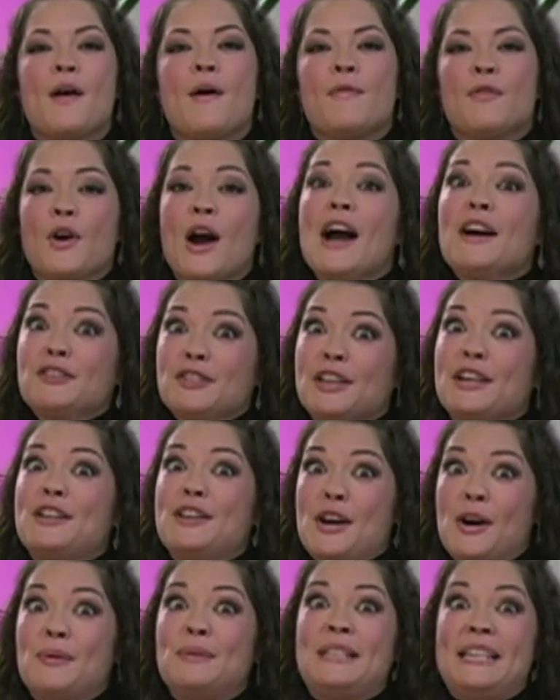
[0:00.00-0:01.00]
They're actually
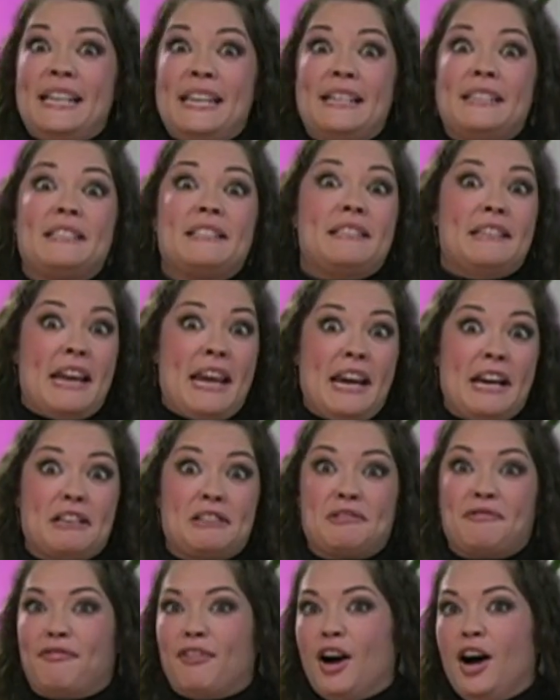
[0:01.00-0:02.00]
known to eat
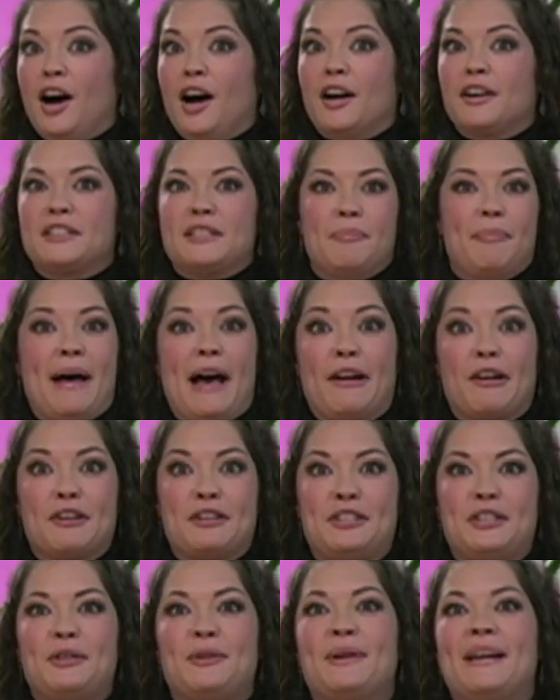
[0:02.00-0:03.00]
snakes, frogs, a bat or
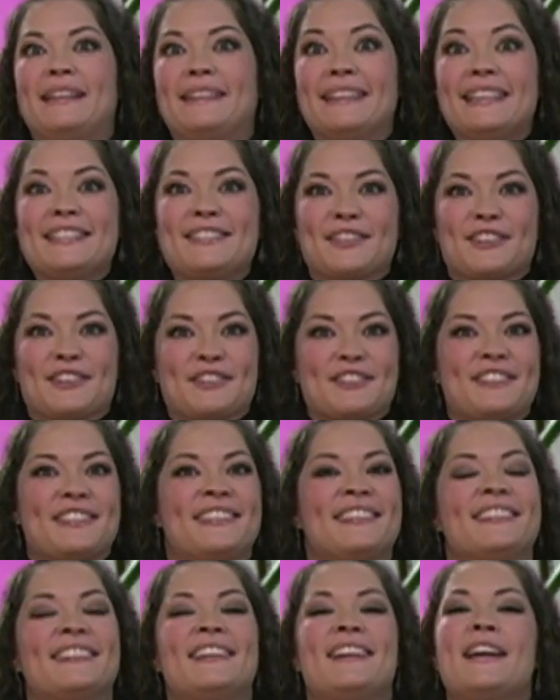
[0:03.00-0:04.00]
two, and lizards.
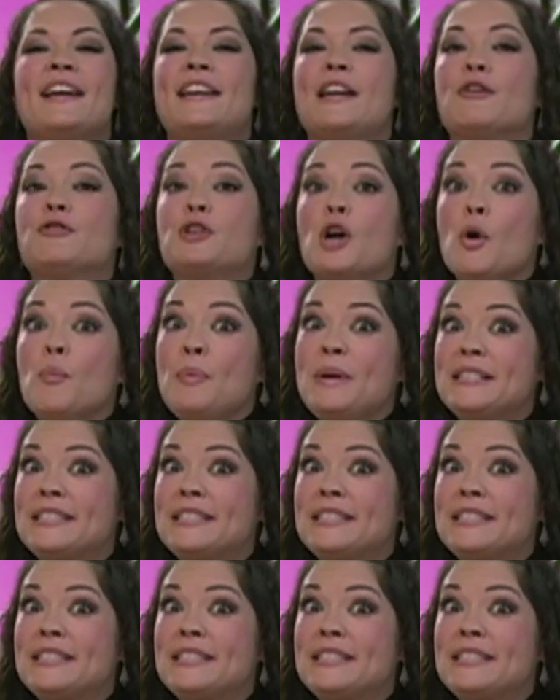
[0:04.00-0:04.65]
Now don't be